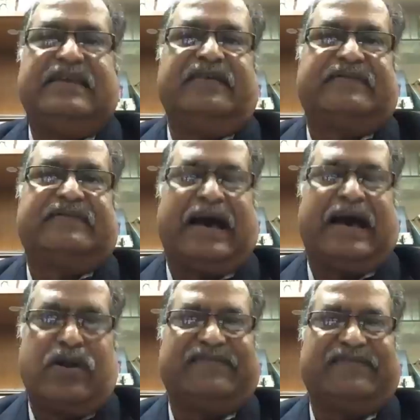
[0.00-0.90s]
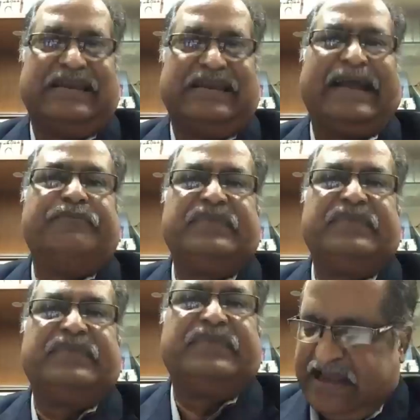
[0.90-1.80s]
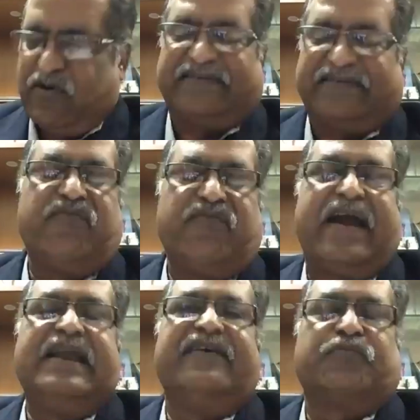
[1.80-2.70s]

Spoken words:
around his leg. He was confined in a small